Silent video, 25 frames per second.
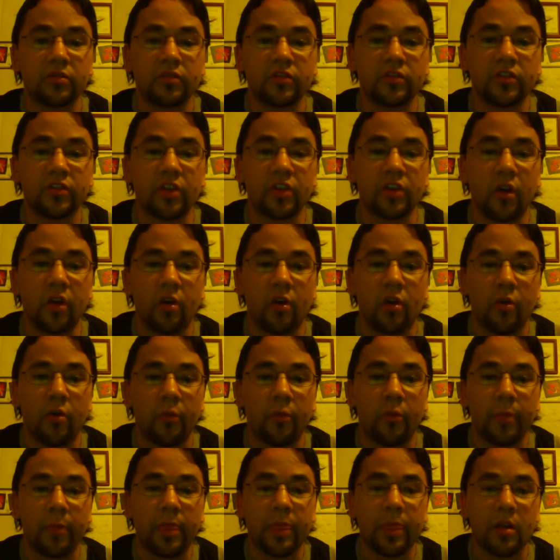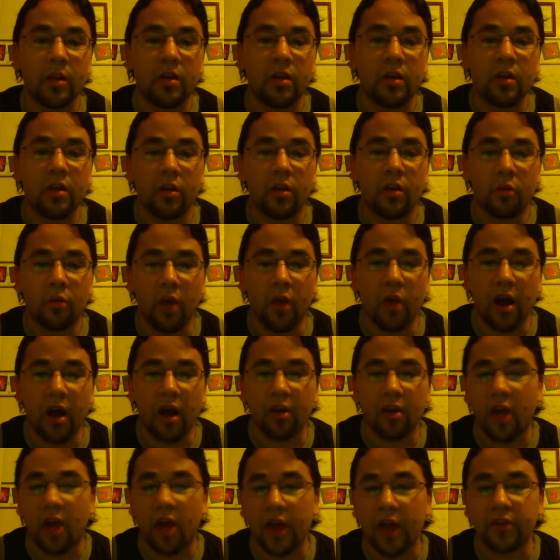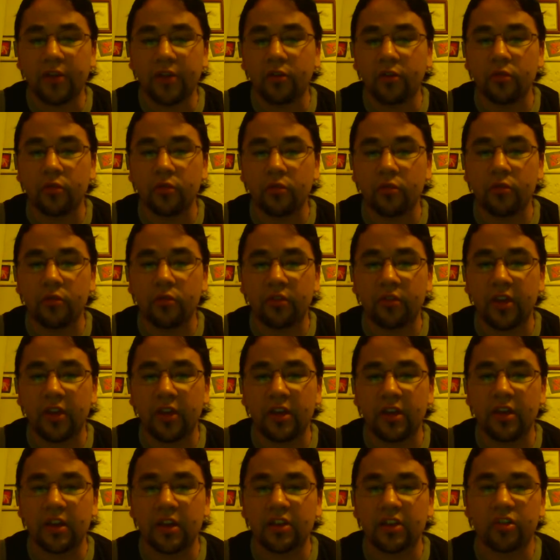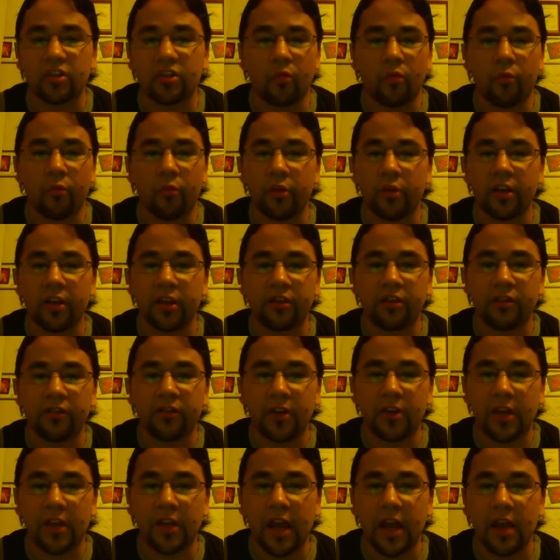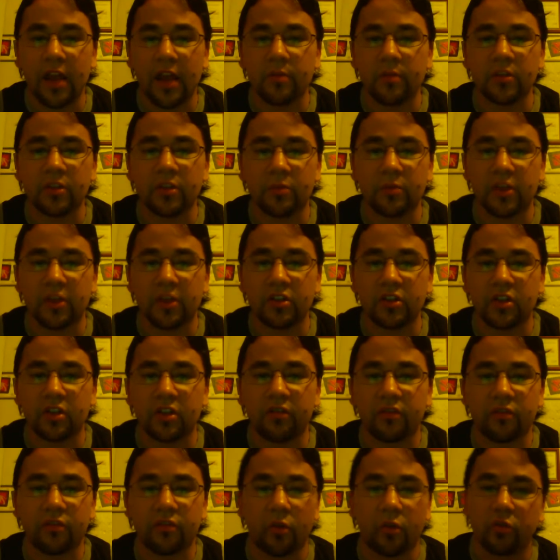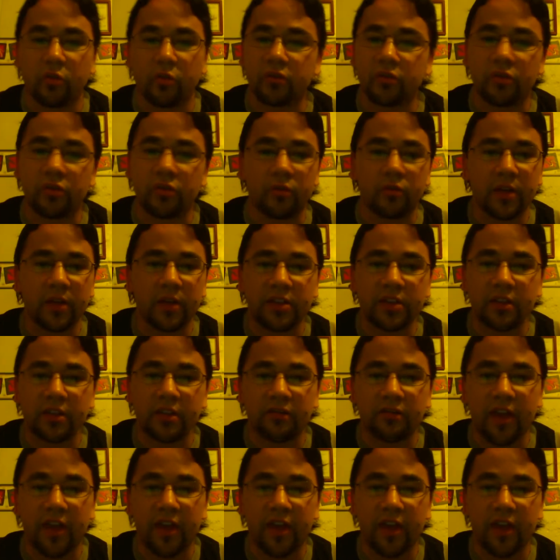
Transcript: So, while I do think it's a really fun game, especially for old school wrestling